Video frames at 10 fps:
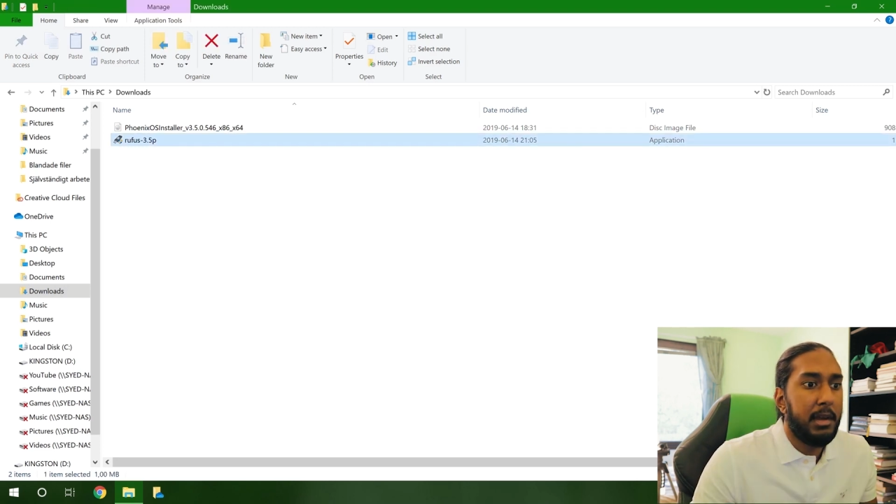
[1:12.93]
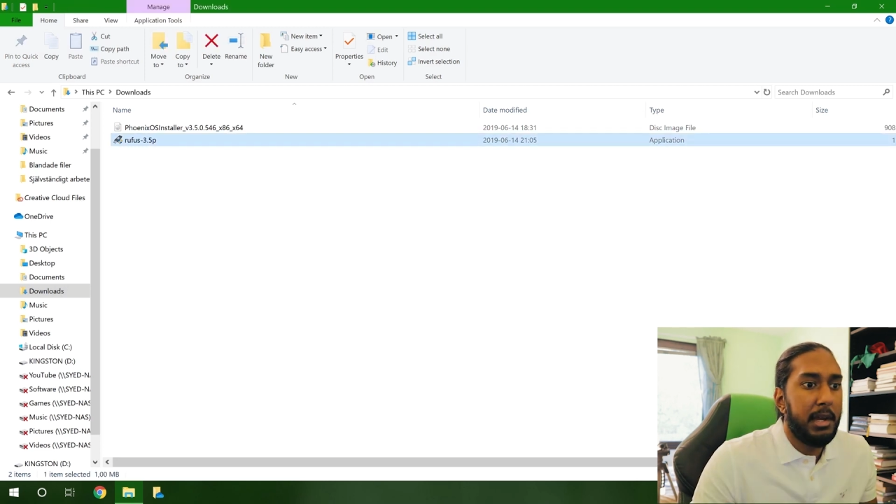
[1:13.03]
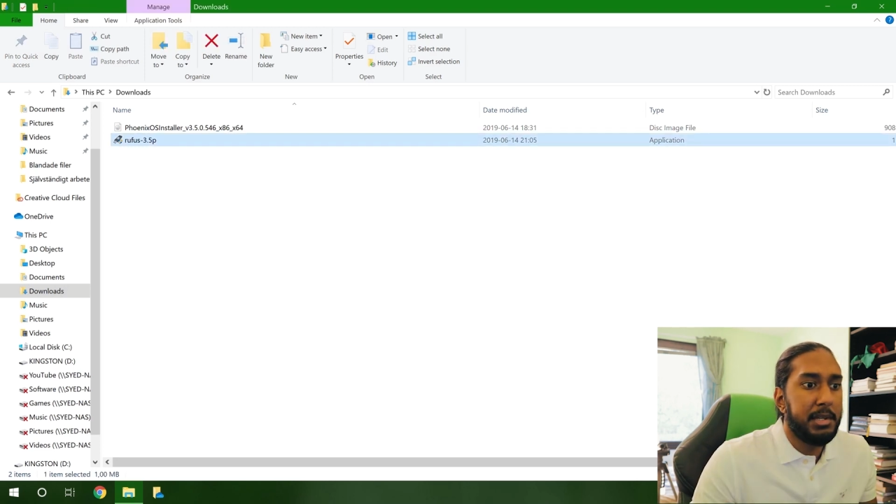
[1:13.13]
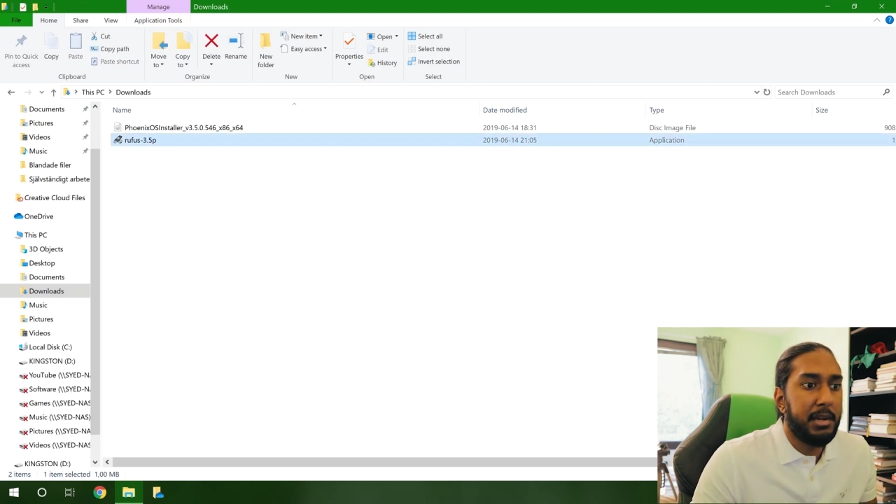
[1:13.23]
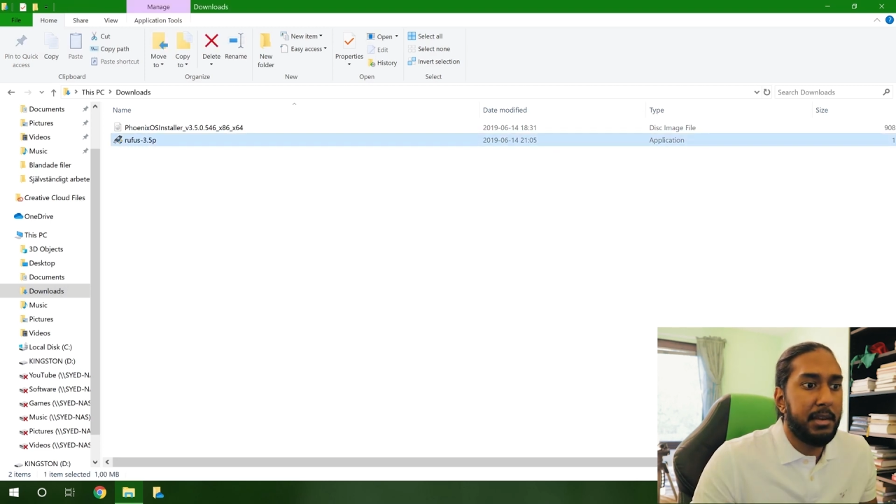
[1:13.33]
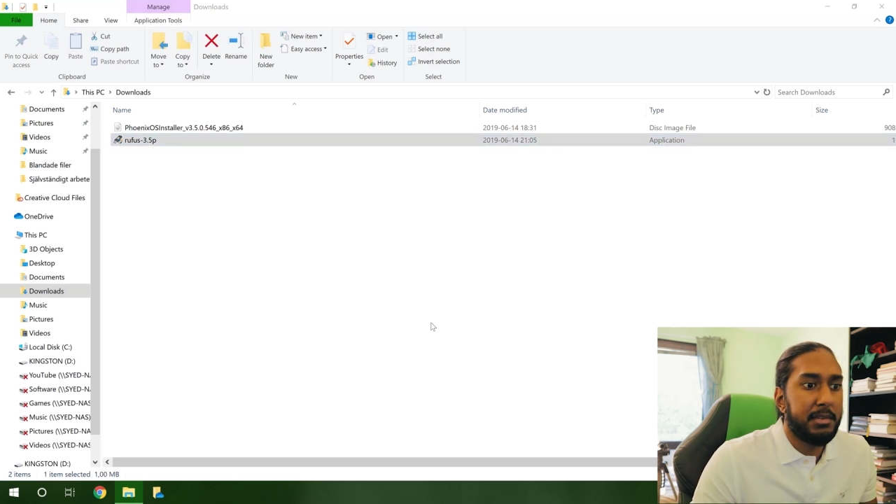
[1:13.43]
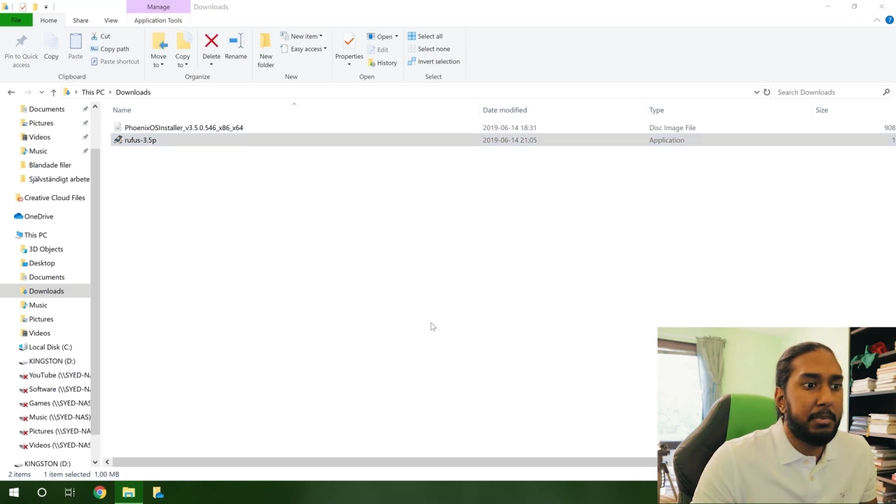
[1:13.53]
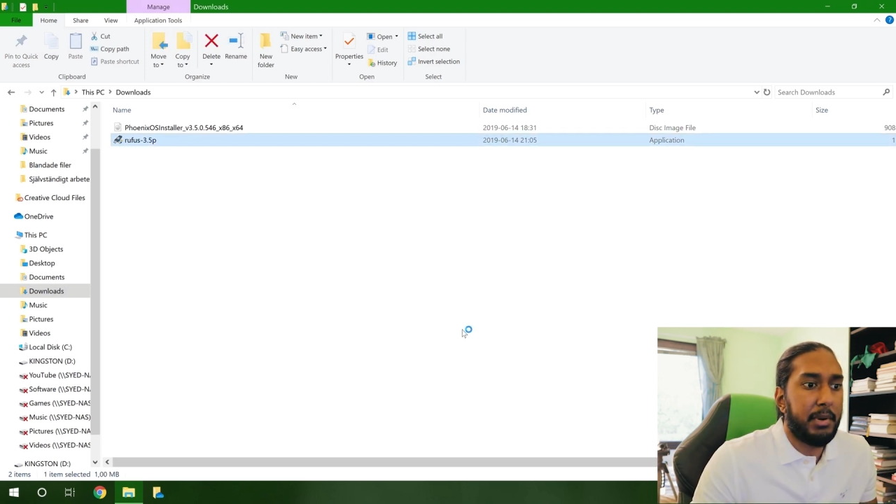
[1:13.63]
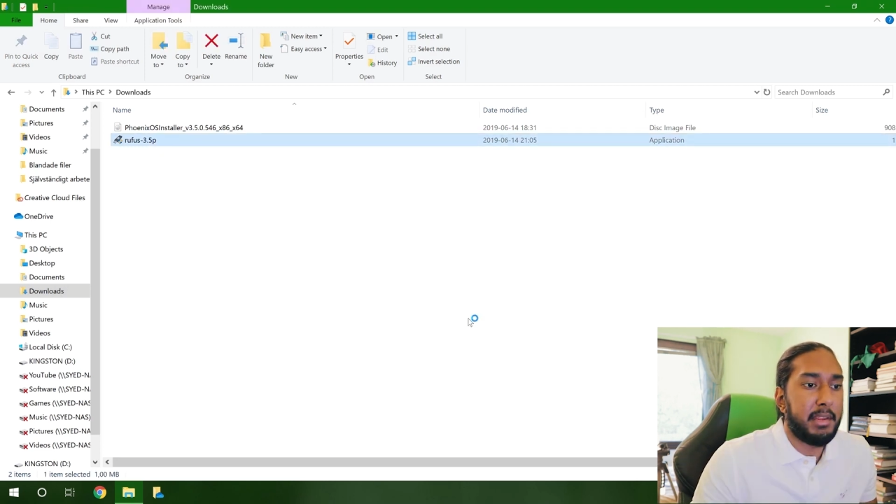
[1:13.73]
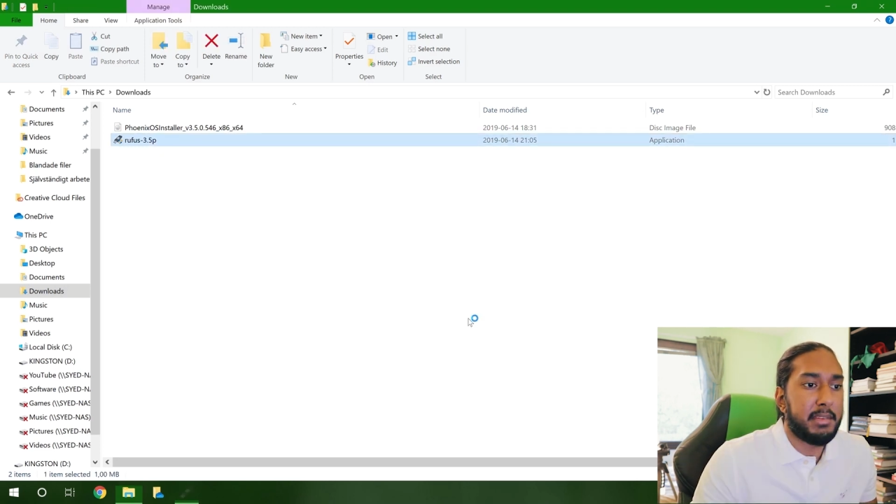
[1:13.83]
And just
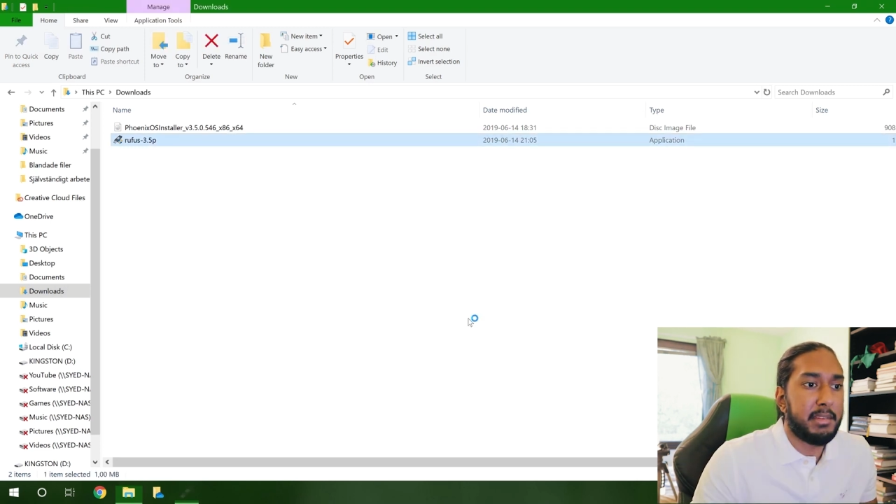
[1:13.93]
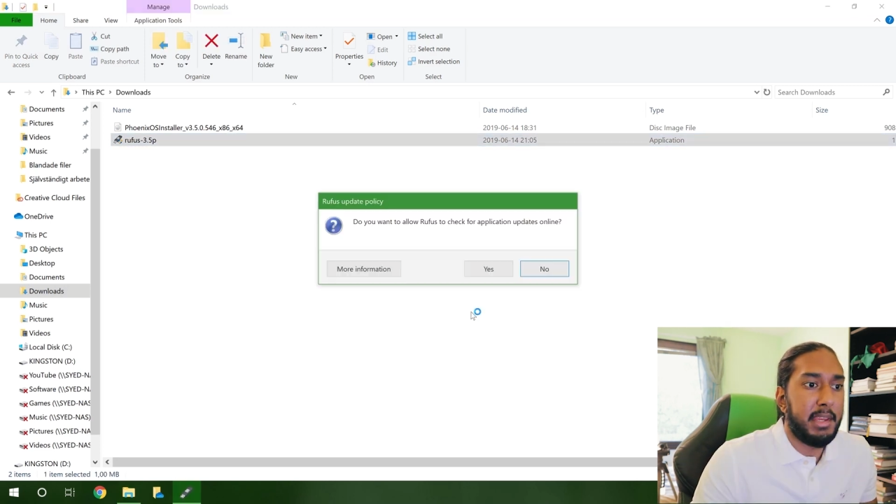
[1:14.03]
press